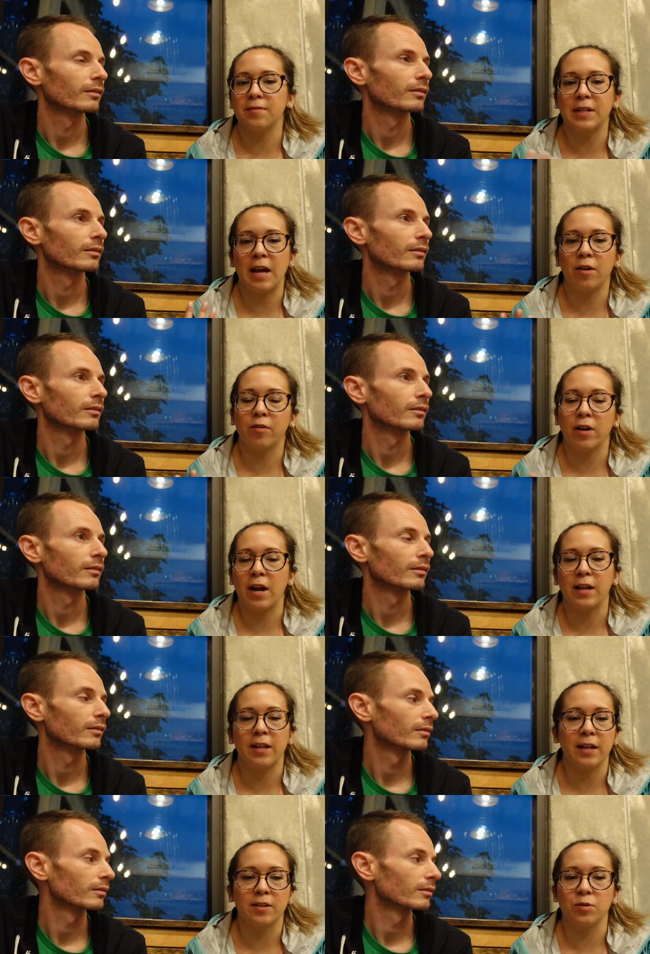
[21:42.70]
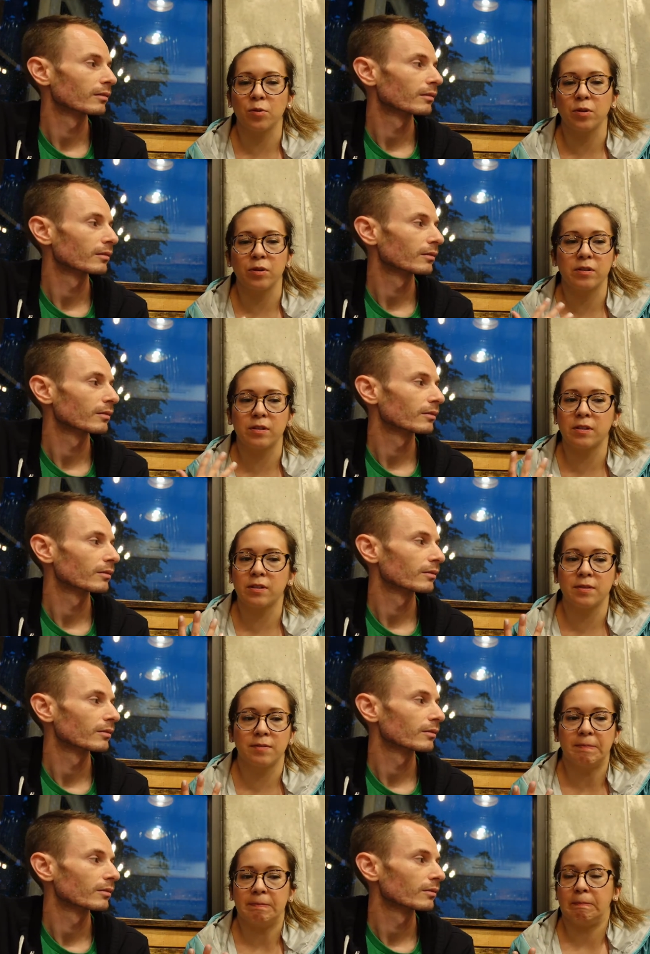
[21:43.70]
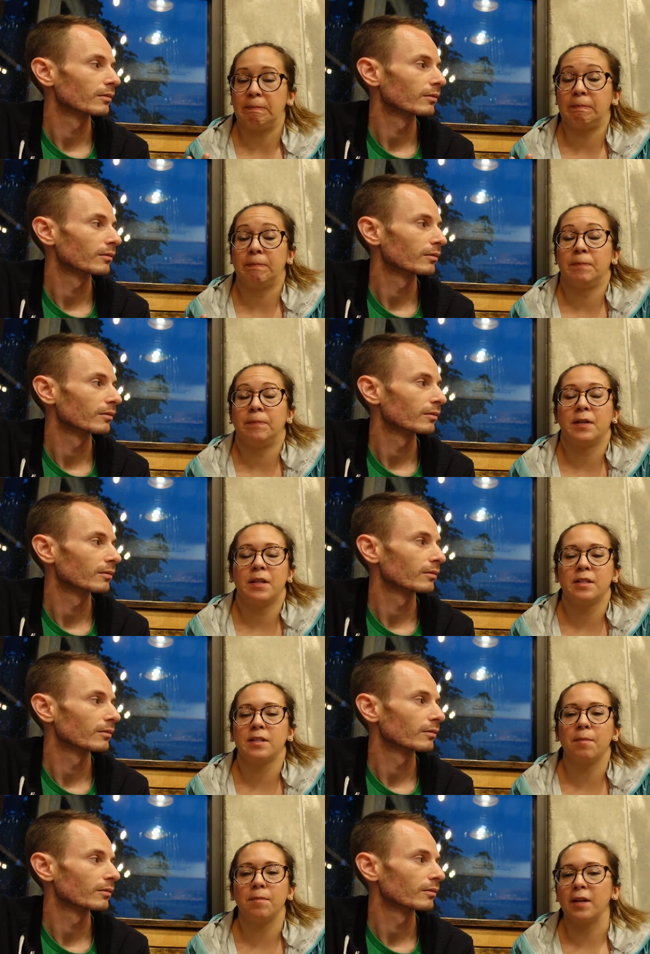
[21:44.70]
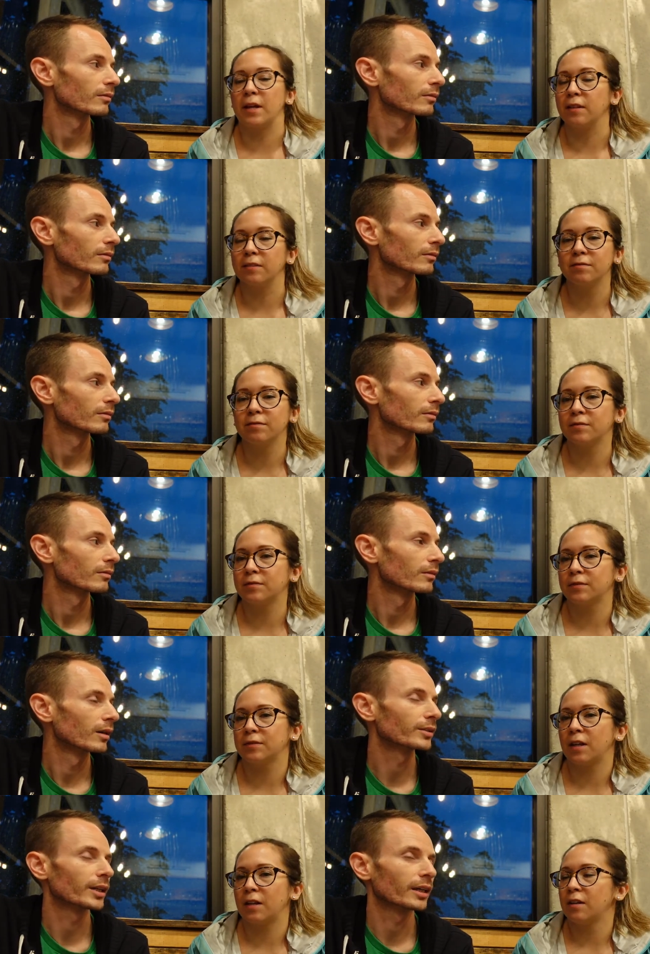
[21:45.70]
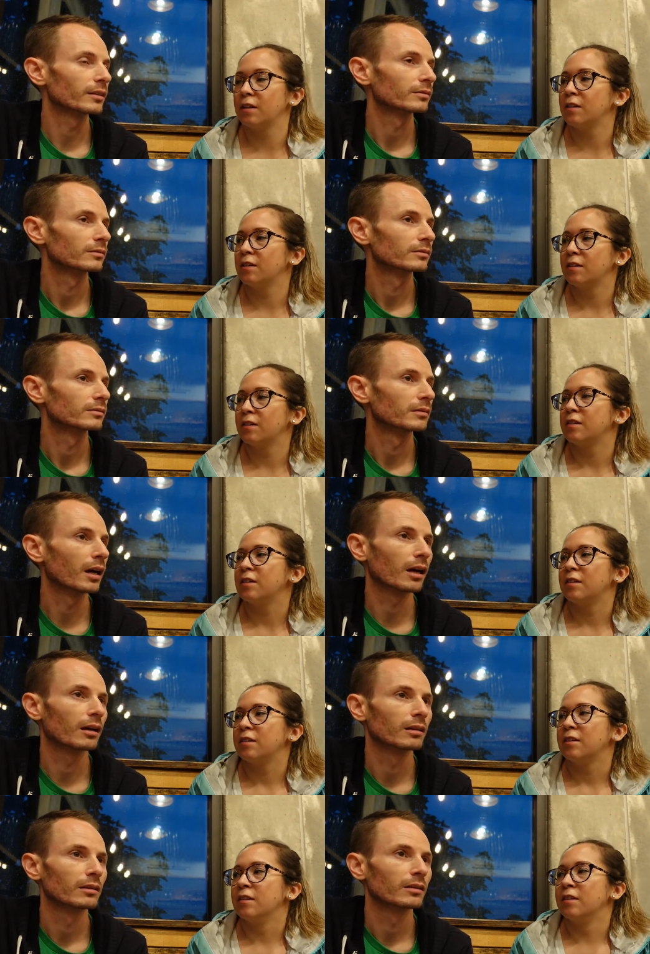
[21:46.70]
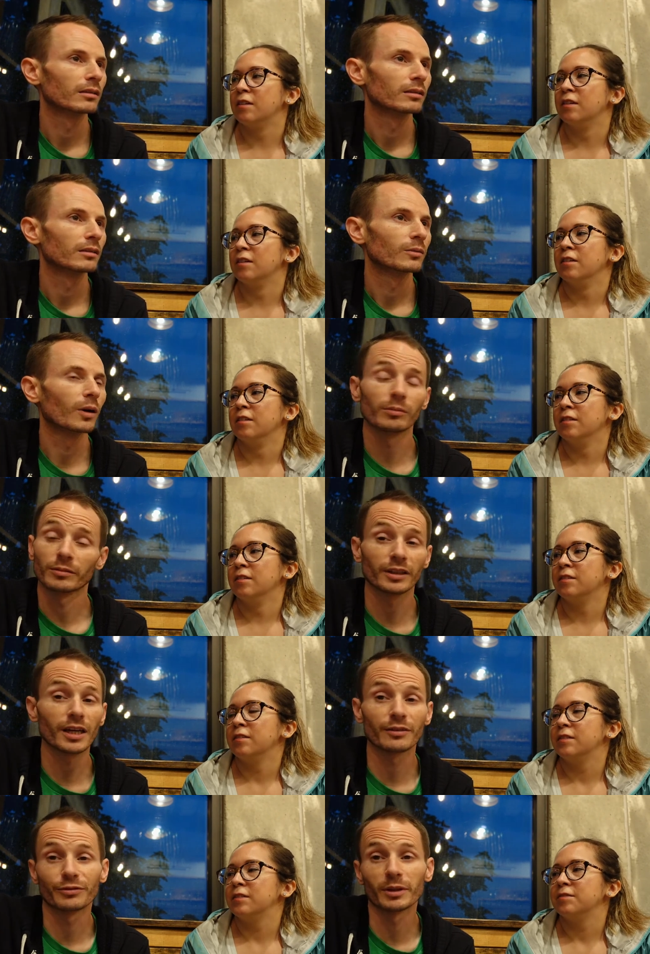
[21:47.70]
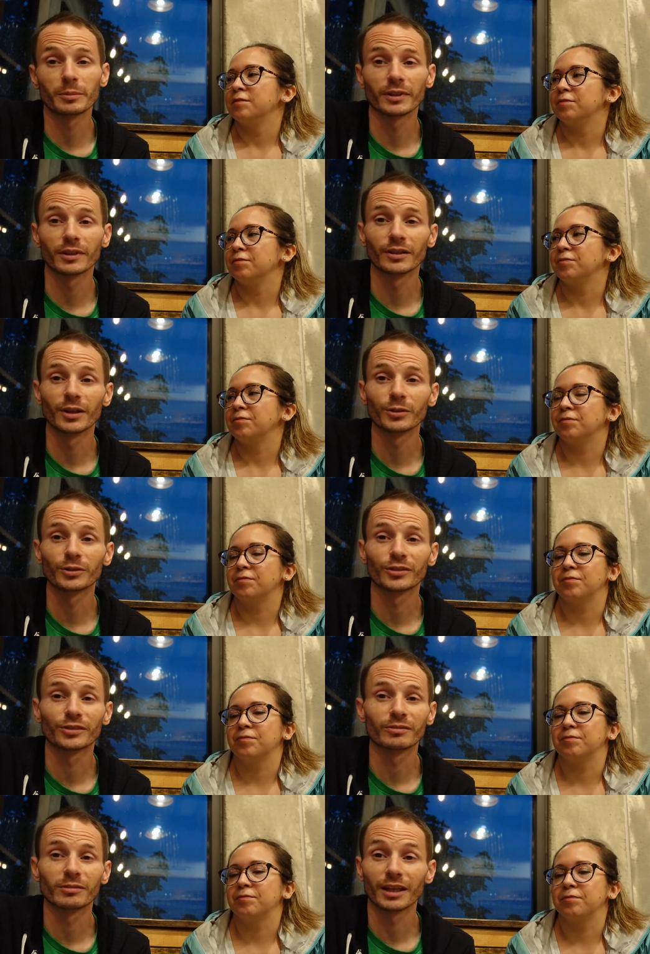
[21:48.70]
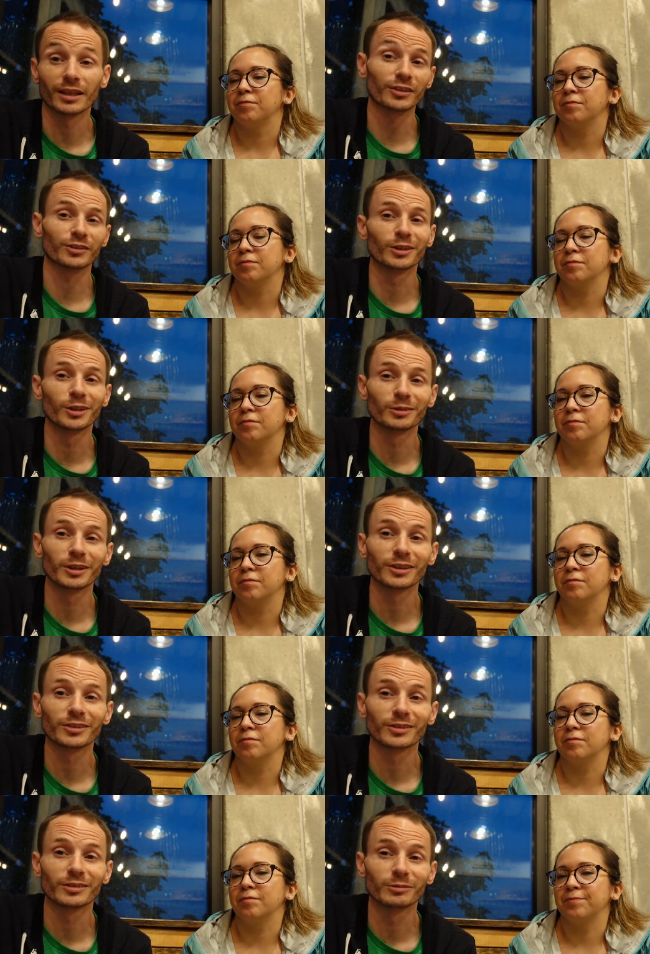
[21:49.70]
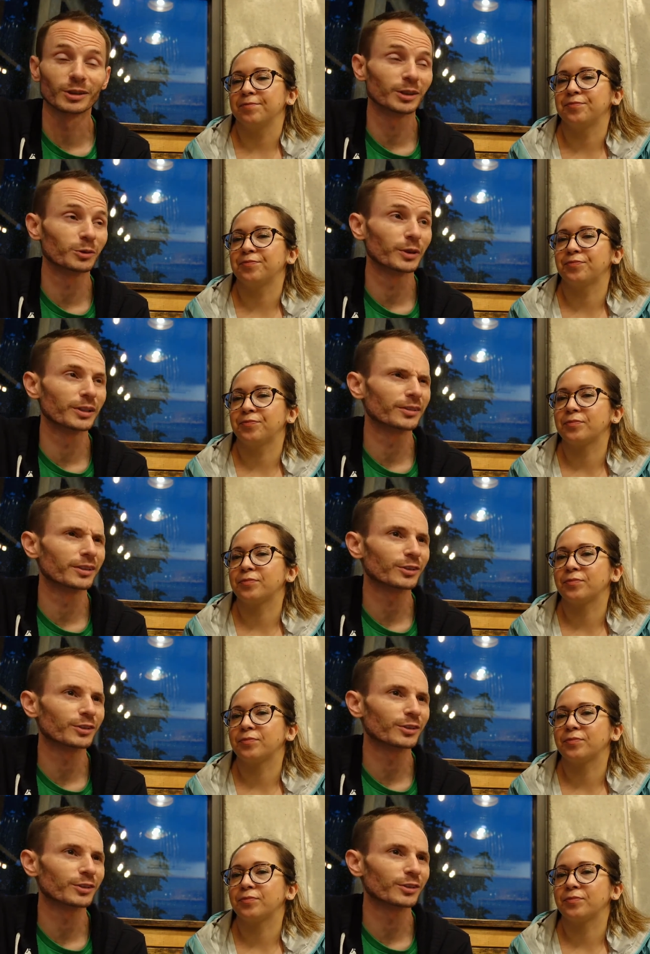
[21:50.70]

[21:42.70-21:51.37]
Speaker 1: of an outcry like towards
Speaker 2: something. Okay. Huh. Well, yeah, if anybody knows, let us know. That's really weird and